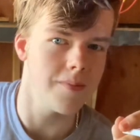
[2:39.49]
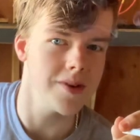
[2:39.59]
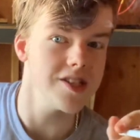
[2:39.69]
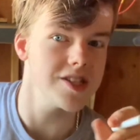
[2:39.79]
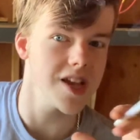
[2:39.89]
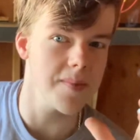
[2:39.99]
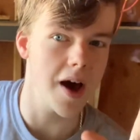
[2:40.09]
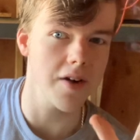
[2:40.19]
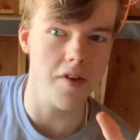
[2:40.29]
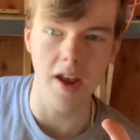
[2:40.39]

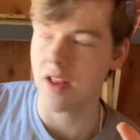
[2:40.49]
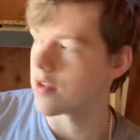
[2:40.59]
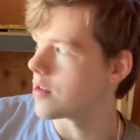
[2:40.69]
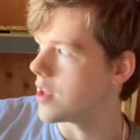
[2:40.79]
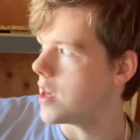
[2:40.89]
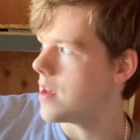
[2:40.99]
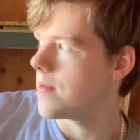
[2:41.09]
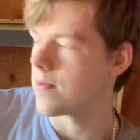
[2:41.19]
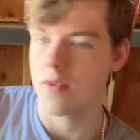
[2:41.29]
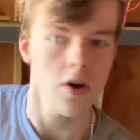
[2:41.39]
semi-regularly
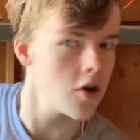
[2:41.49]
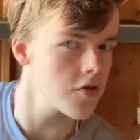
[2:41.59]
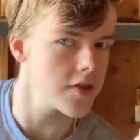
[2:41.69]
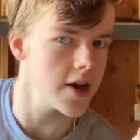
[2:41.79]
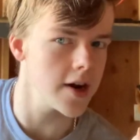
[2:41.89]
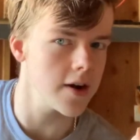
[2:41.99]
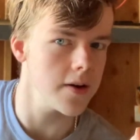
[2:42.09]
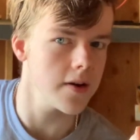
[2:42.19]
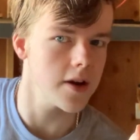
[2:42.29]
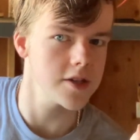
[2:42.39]
over there,
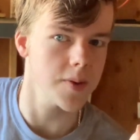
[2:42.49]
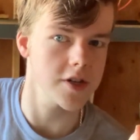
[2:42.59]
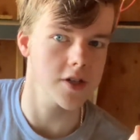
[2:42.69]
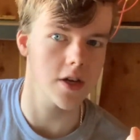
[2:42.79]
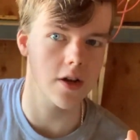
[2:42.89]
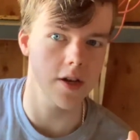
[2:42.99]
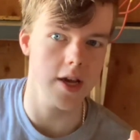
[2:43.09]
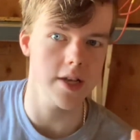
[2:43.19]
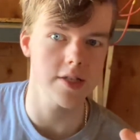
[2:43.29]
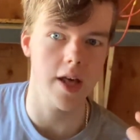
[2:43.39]
especially on
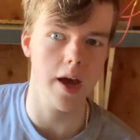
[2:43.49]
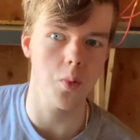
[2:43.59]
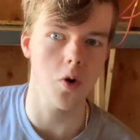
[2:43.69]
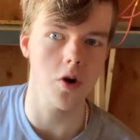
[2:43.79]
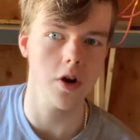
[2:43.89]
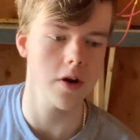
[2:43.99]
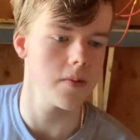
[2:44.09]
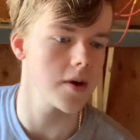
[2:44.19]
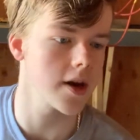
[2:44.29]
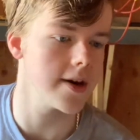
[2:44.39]
days that I work,
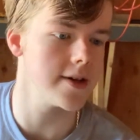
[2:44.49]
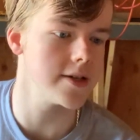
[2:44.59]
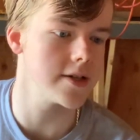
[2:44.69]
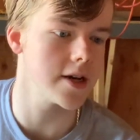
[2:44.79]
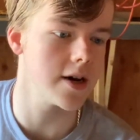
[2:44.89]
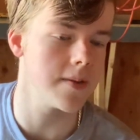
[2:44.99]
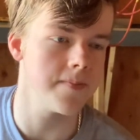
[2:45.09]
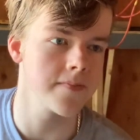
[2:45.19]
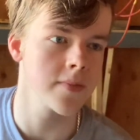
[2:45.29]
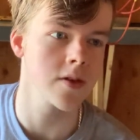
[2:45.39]
because
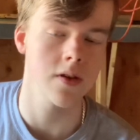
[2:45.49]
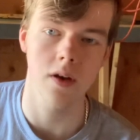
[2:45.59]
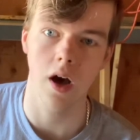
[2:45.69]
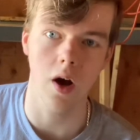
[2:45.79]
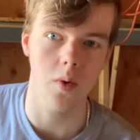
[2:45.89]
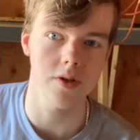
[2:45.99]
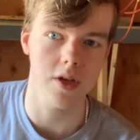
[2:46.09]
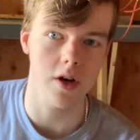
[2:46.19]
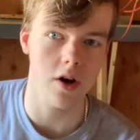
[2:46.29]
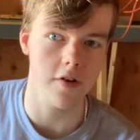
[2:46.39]
I always
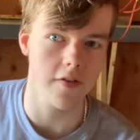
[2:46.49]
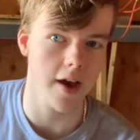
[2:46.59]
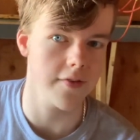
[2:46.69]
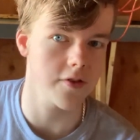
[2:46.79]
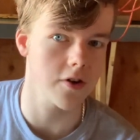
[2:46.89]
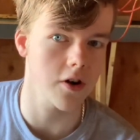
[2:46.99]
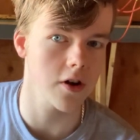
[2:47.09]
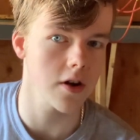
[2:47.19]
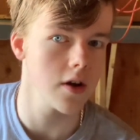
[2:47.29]
get off after dark.